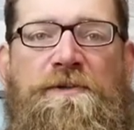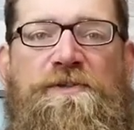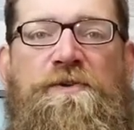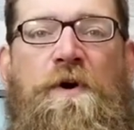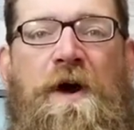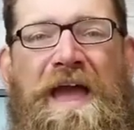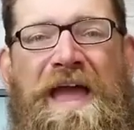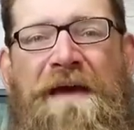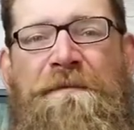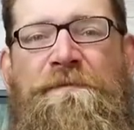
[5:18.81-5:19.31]

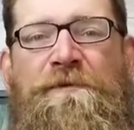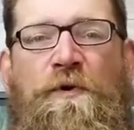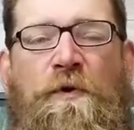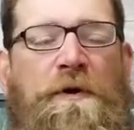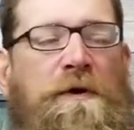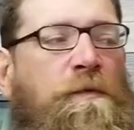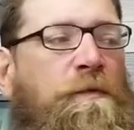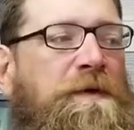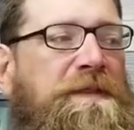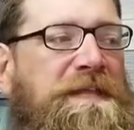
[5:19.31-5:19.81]
So I am
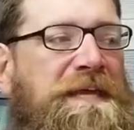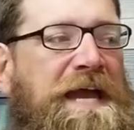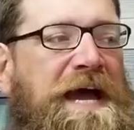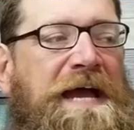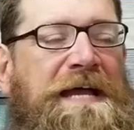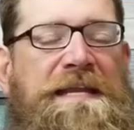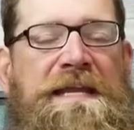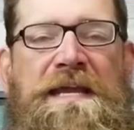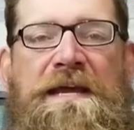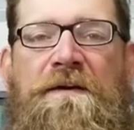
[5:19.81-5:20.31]
toying with the
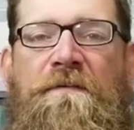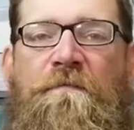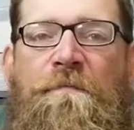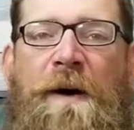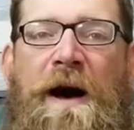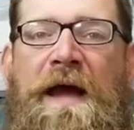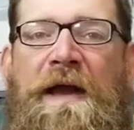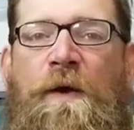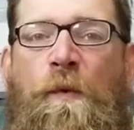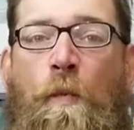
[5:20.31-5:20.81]
idea of
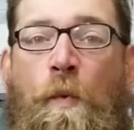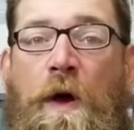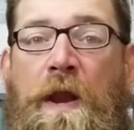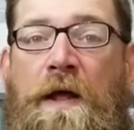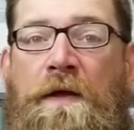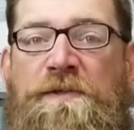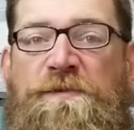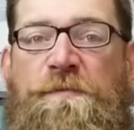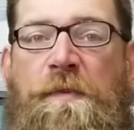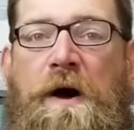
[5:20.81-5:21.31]
buying 1
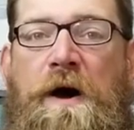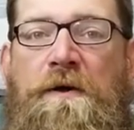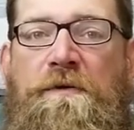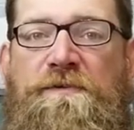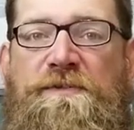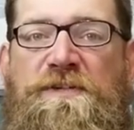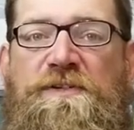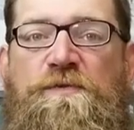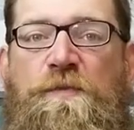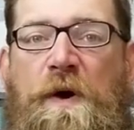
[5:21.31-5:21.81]
ounce
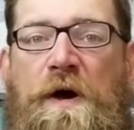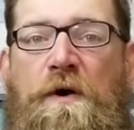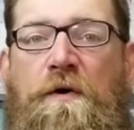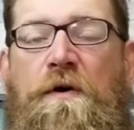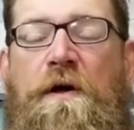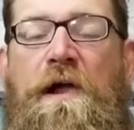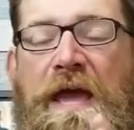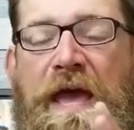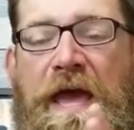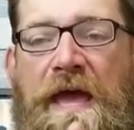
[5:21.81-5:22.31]
bottles as
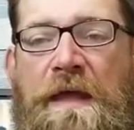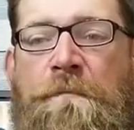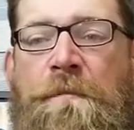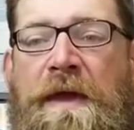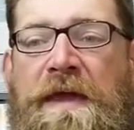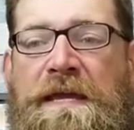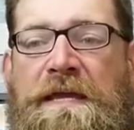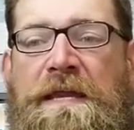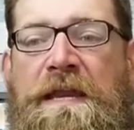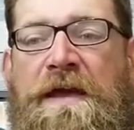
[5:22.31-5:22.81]
well and
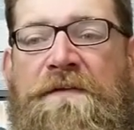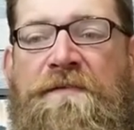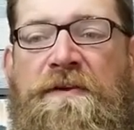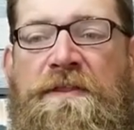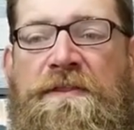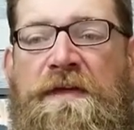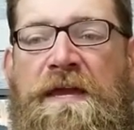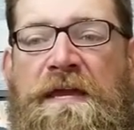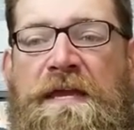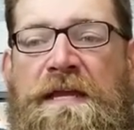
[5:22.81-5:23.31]
making
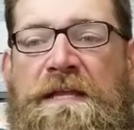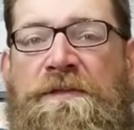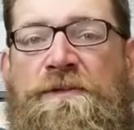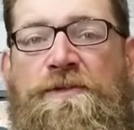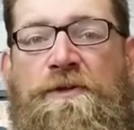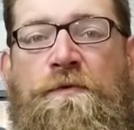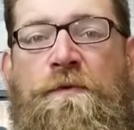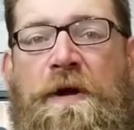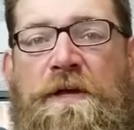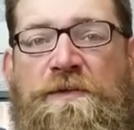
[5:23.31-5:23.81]
everything in
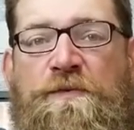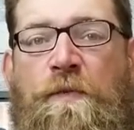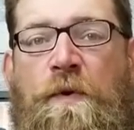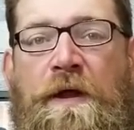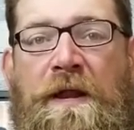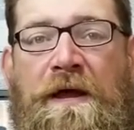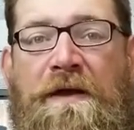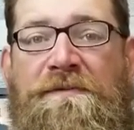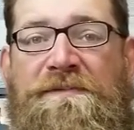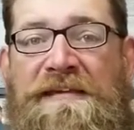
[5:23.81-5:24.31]
2 ounce,
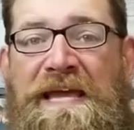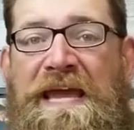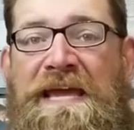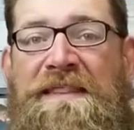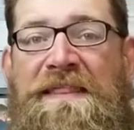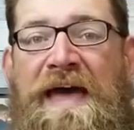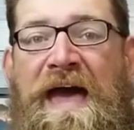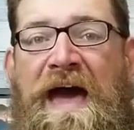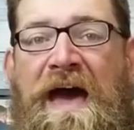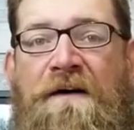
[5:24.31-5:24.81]
1 ounce,
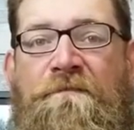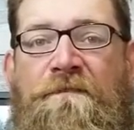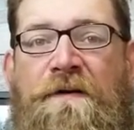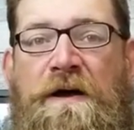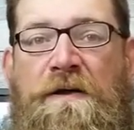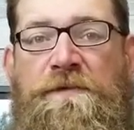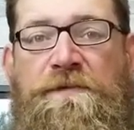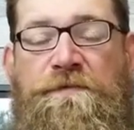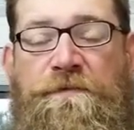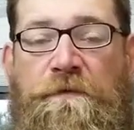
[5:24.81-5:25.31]
and the half
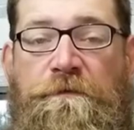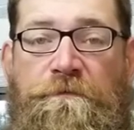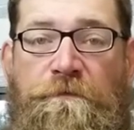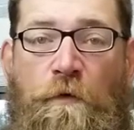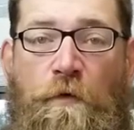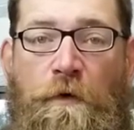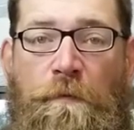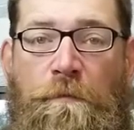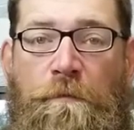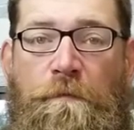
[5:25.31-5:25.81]
ounce
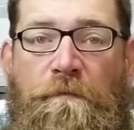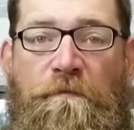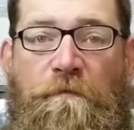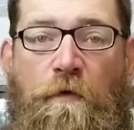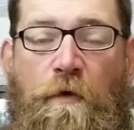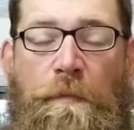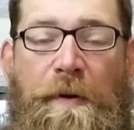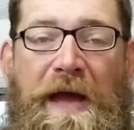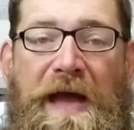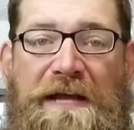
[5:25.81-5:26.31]
for
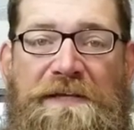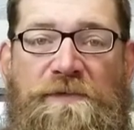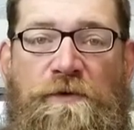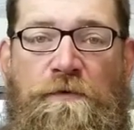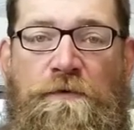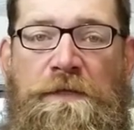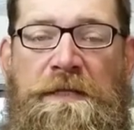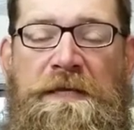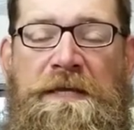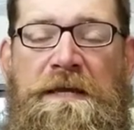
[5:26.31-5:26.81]
four packs
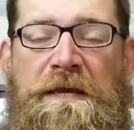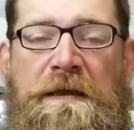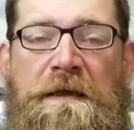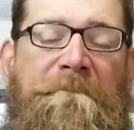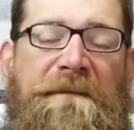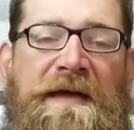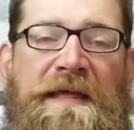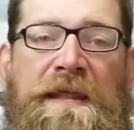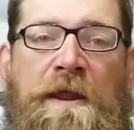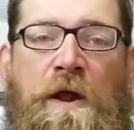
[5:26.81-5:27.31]
only.
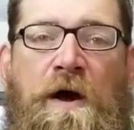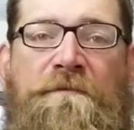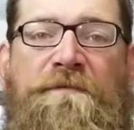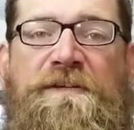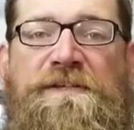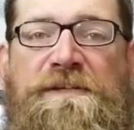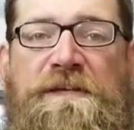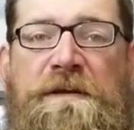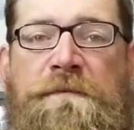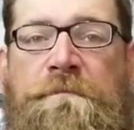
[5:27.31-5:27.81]
And then
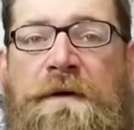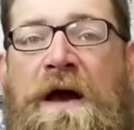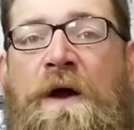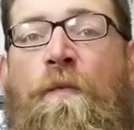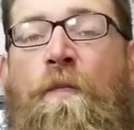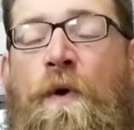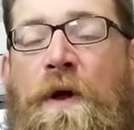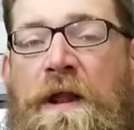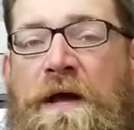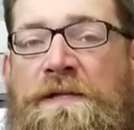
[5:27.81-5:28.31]
obviously my
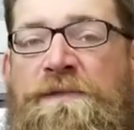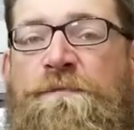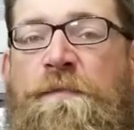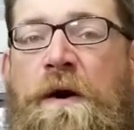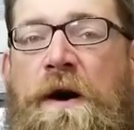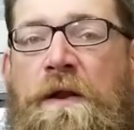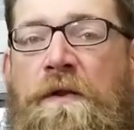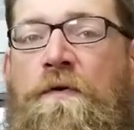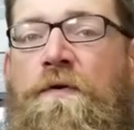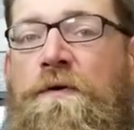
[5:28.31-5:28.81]
1 ounce
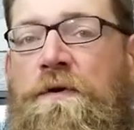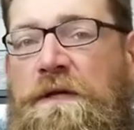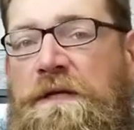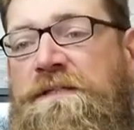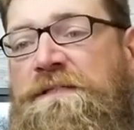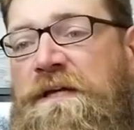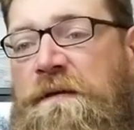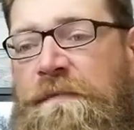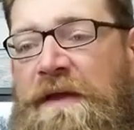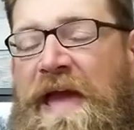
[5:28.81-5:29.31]
bottle
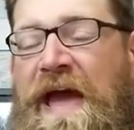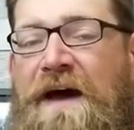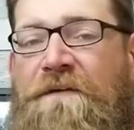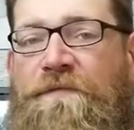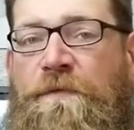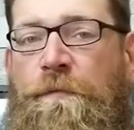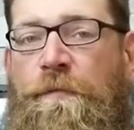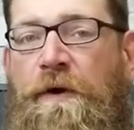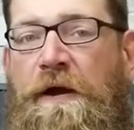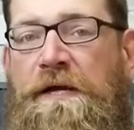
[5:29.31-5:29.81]
is going to be
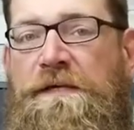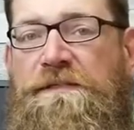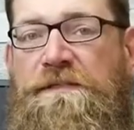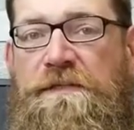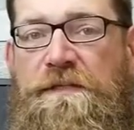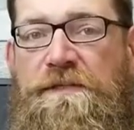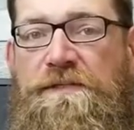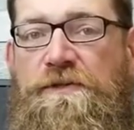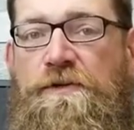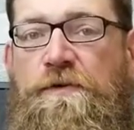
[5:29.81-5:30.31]
half the price of
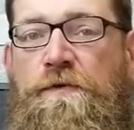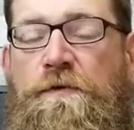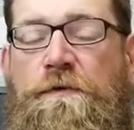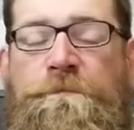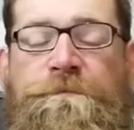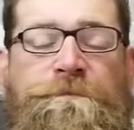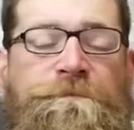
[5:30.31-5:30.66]
the two.